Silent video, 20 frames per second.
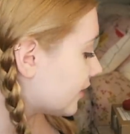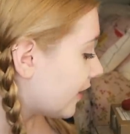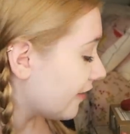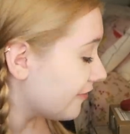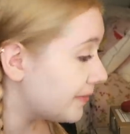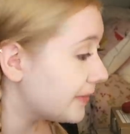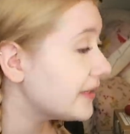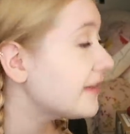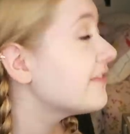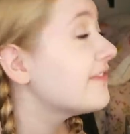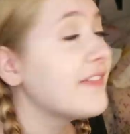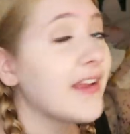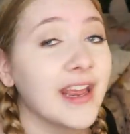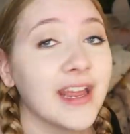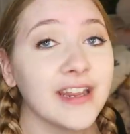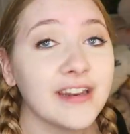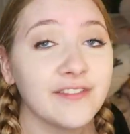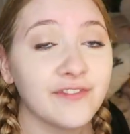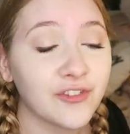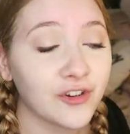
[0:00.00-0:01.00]
So I've been a
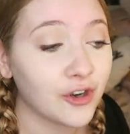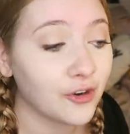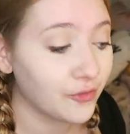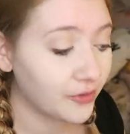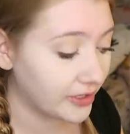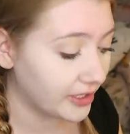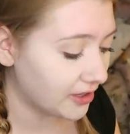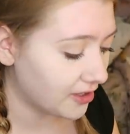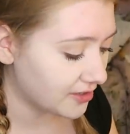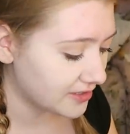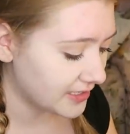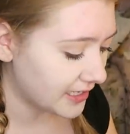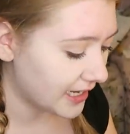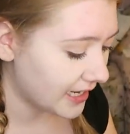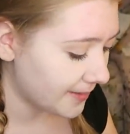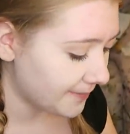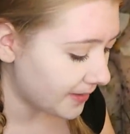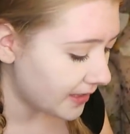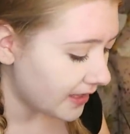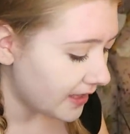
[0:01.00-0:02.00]
fan for a really long
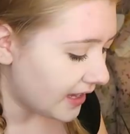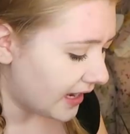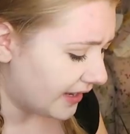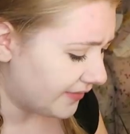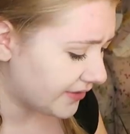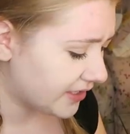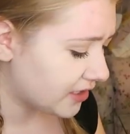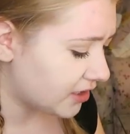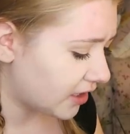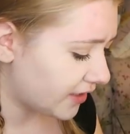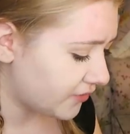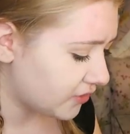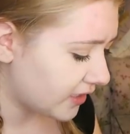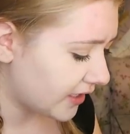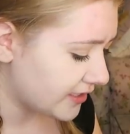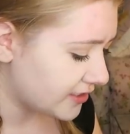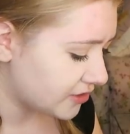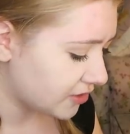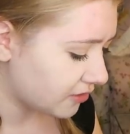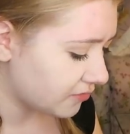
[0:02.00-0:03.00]
time. I think a lot of you
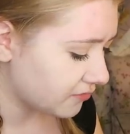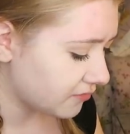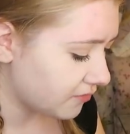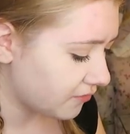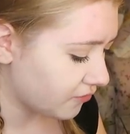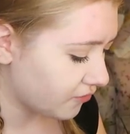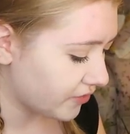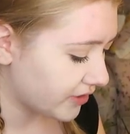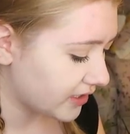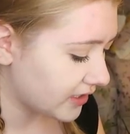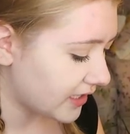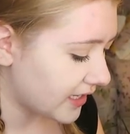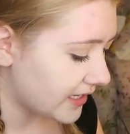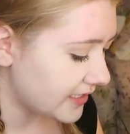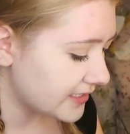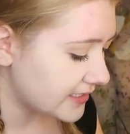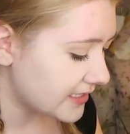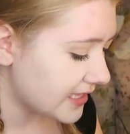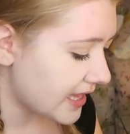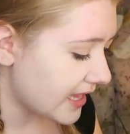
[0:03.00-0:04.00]
guys don't
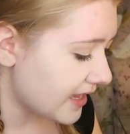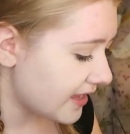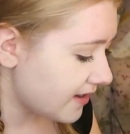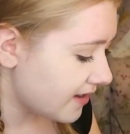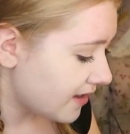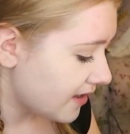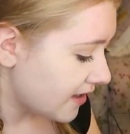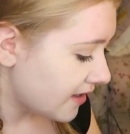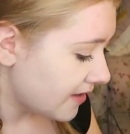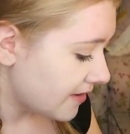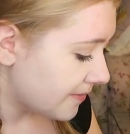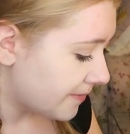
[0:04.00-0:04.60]
realize that.